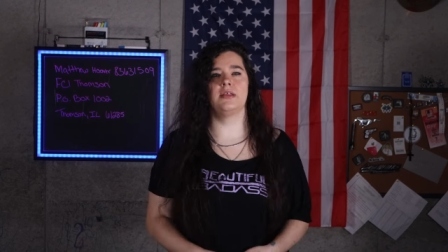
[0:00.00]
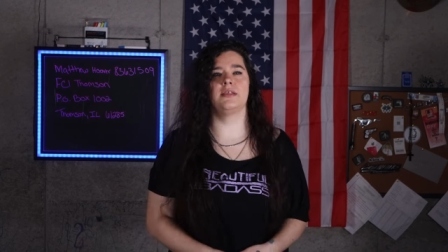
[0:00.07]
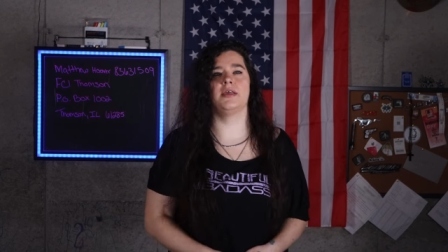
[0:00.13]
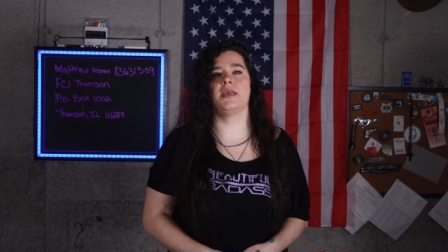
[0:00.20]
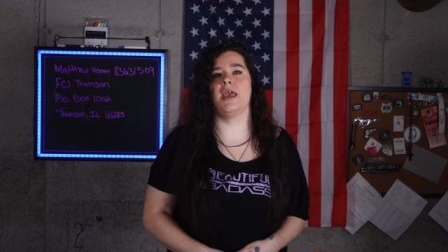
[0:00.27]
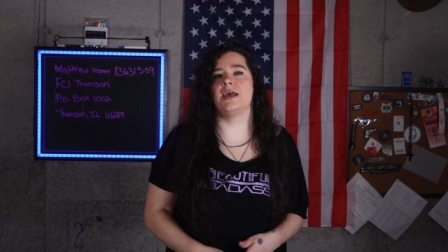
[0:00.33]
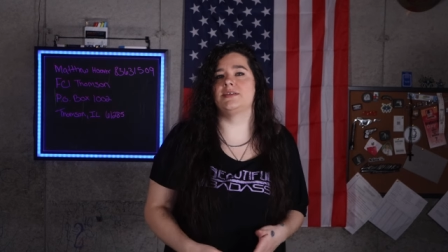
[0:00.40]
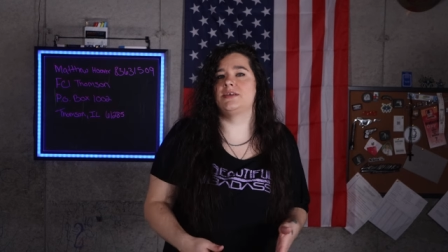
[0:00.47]

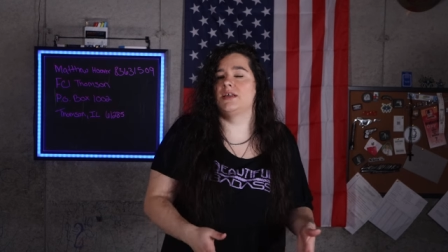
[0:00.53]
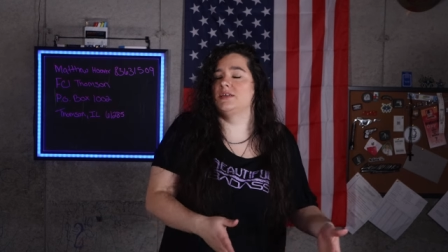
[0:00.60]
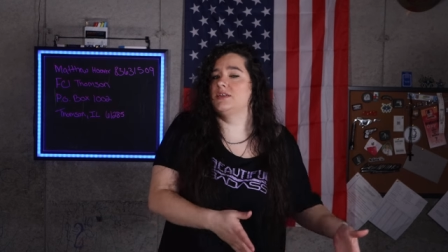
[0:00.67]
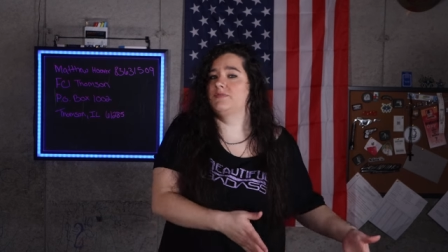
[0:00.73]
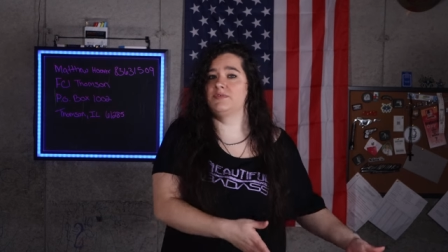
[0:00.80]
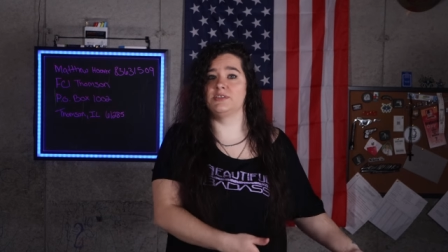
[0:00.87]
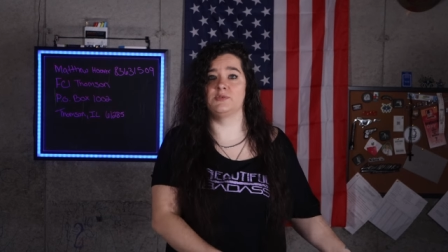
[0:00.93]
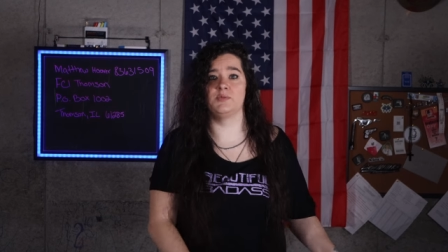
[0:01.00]
They can't tell the
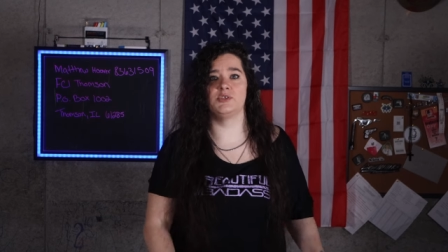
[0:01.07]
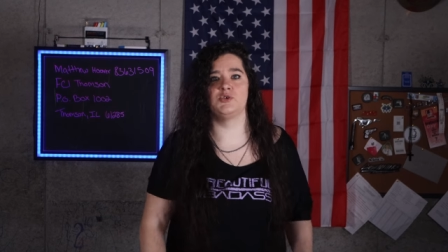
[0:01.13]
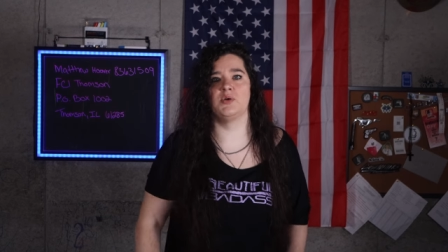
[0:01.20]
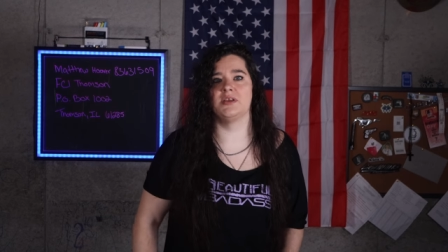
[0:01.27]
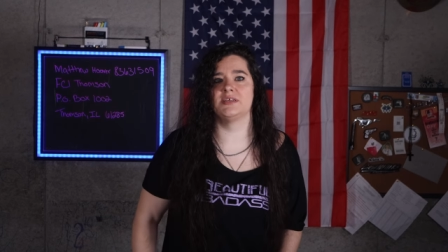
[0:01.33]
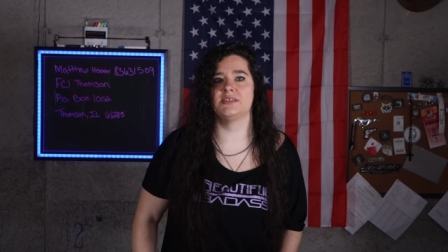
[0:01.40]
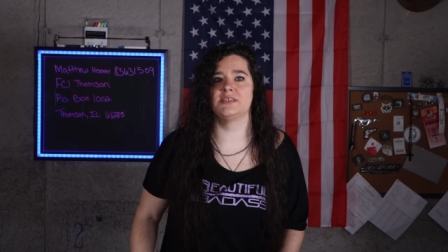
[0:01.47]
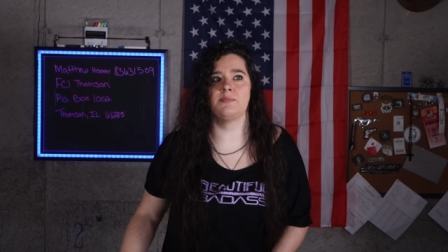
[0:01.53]
difference
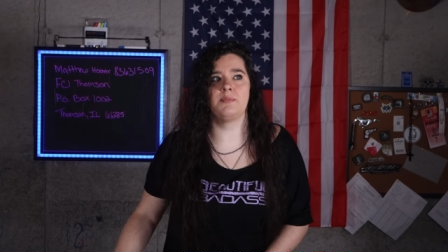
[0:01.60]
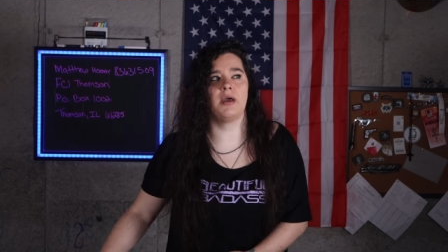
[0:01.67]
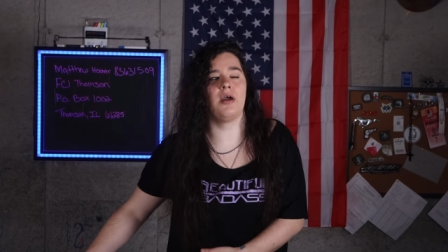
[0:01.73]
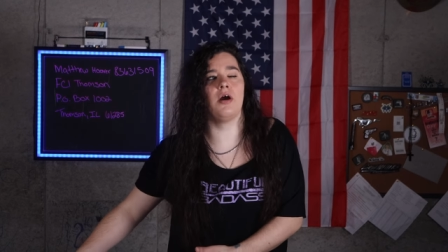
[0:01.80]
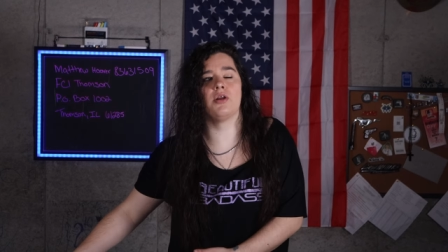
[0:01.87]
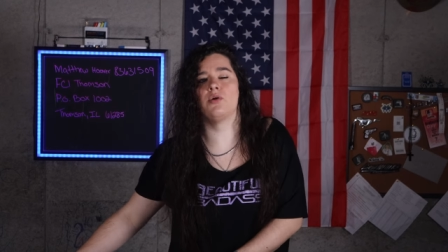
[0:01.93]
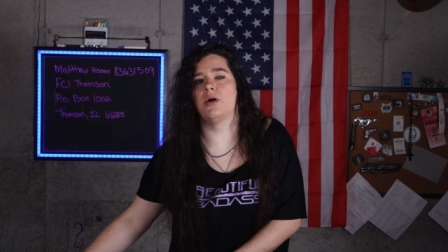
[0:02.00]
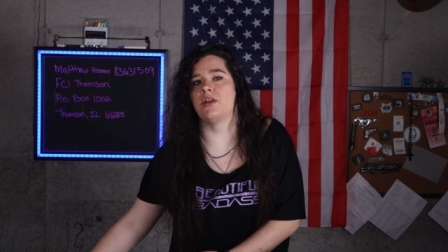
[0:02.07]
between a
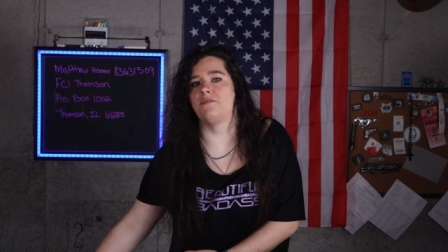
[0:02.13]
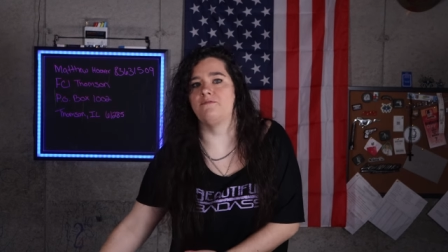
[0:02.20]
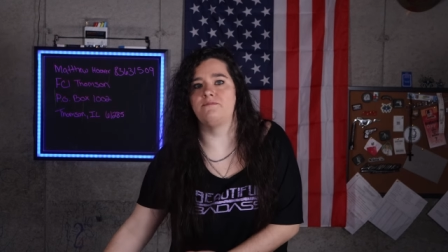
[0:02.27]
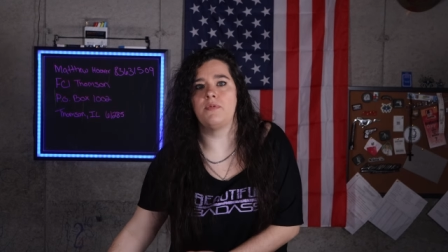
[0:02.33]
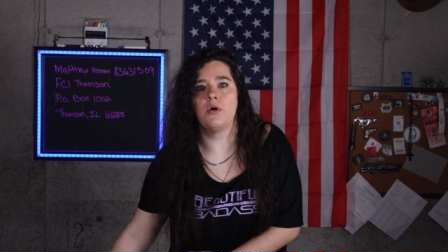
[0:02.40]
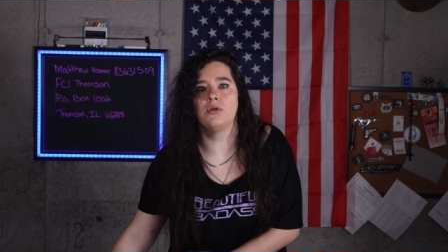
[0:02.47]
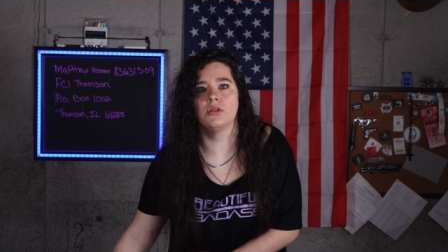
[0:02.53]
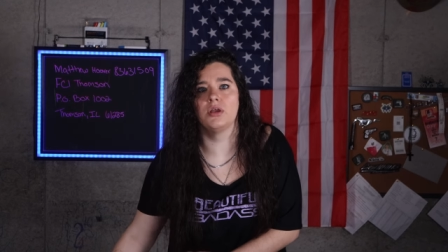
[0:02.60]
semi-auto and a
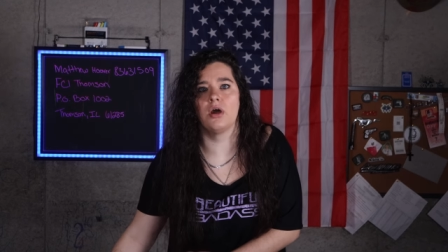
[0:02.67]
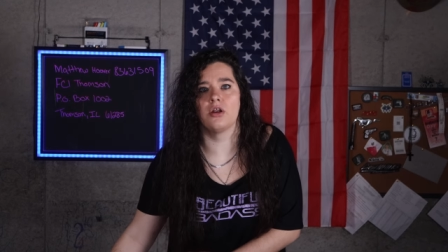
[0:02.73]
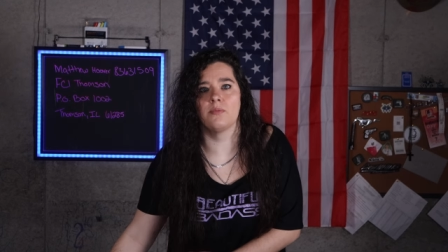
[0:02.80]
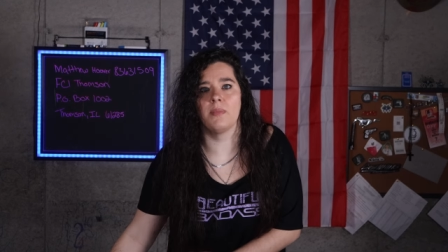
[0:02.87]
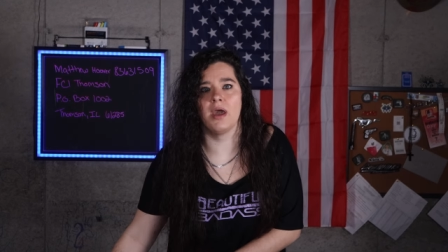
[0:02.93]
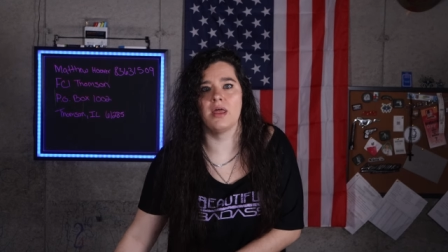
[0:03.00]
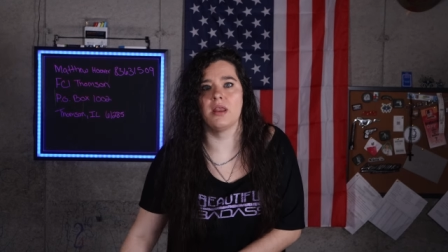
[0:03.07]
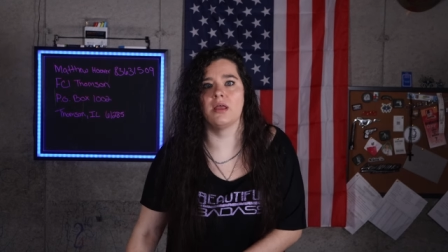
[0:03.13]
fully
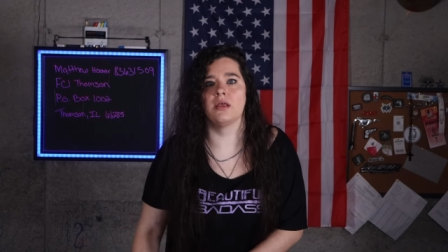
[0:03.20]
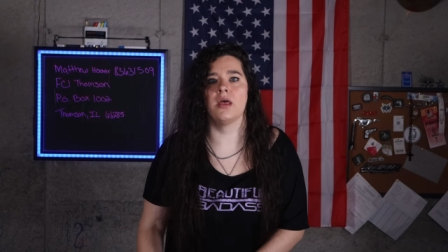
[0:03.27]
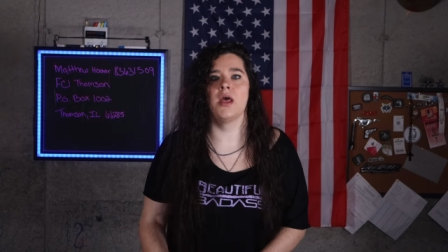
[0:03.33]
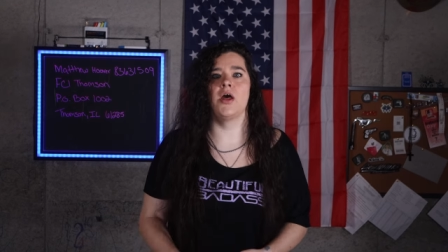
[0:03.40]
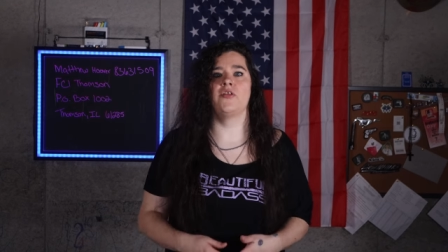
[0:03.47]
automatic.